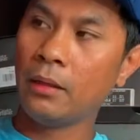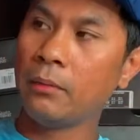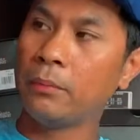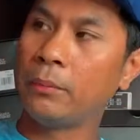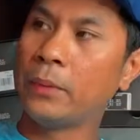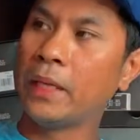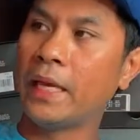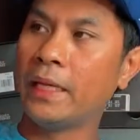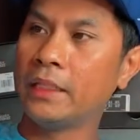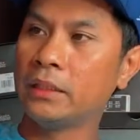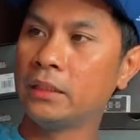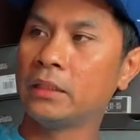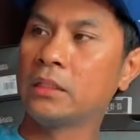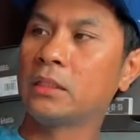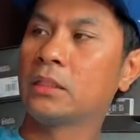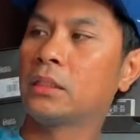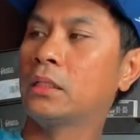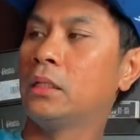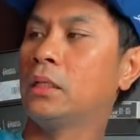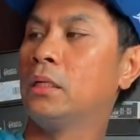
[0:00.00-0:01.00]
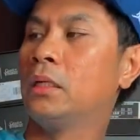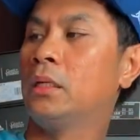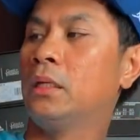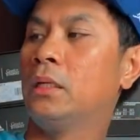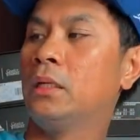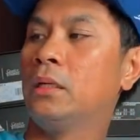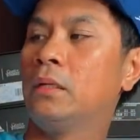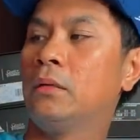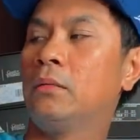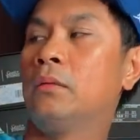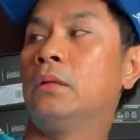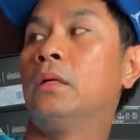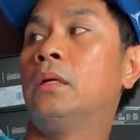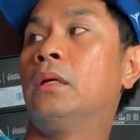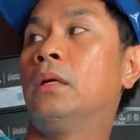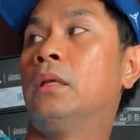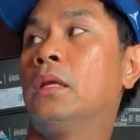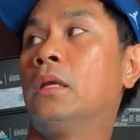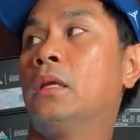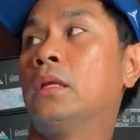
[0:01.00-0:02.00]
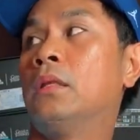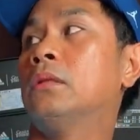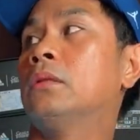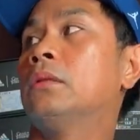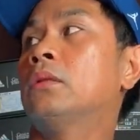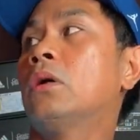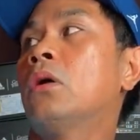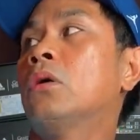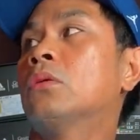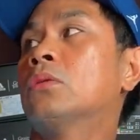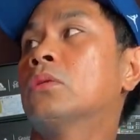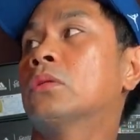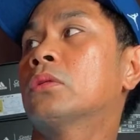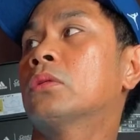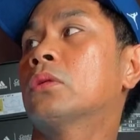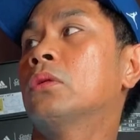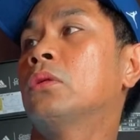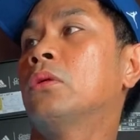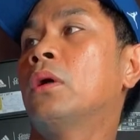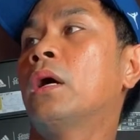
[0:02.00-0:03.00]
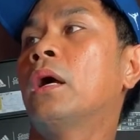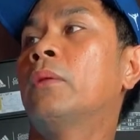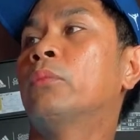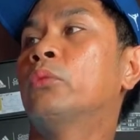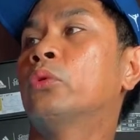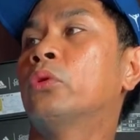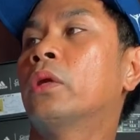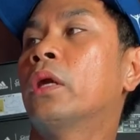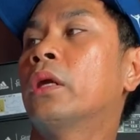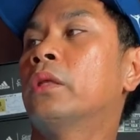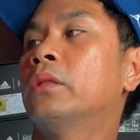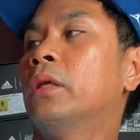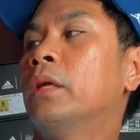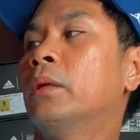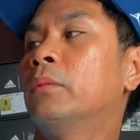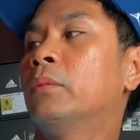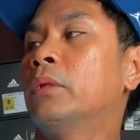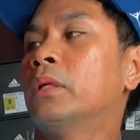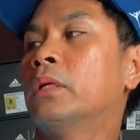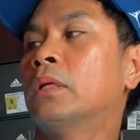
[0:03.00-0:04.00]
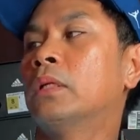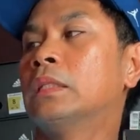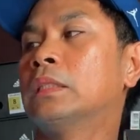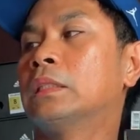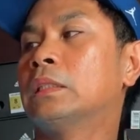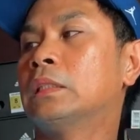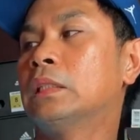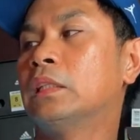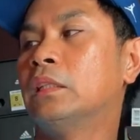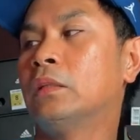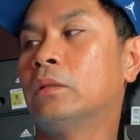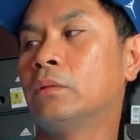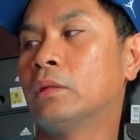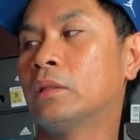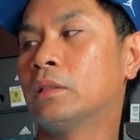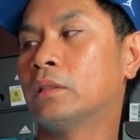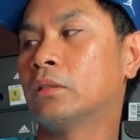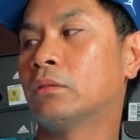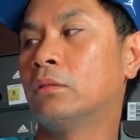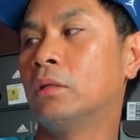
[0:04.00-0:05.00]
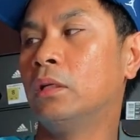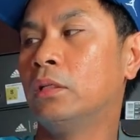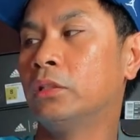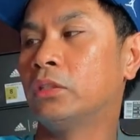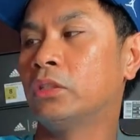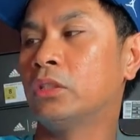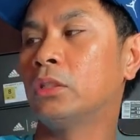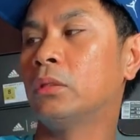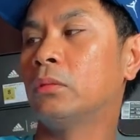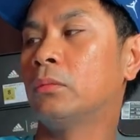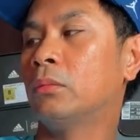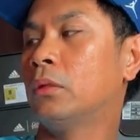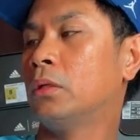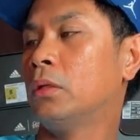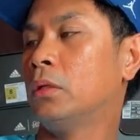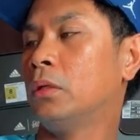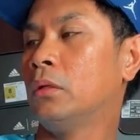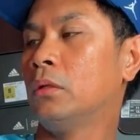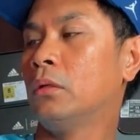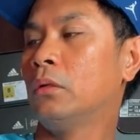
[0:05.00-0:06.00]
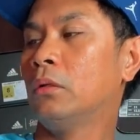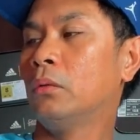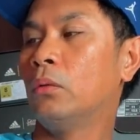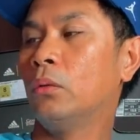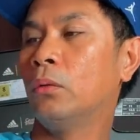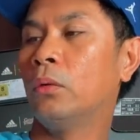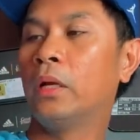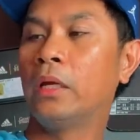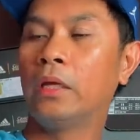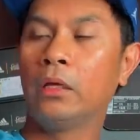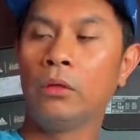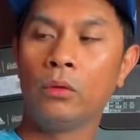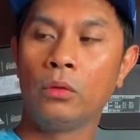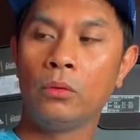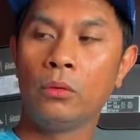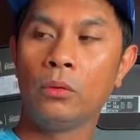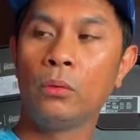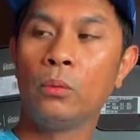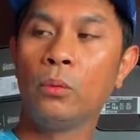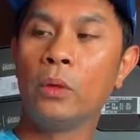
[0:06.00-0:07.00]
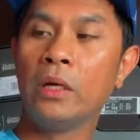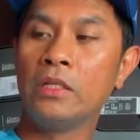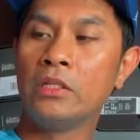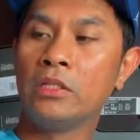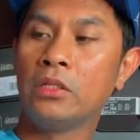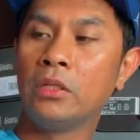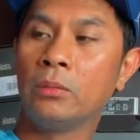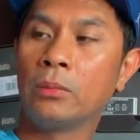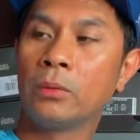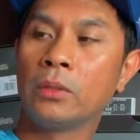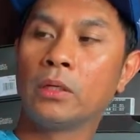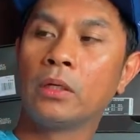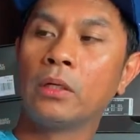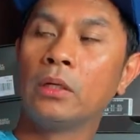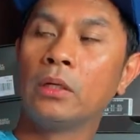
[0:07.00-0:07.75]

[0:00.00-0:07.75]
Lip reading: pants, and also have to get them because it was really cheap, way cheaper.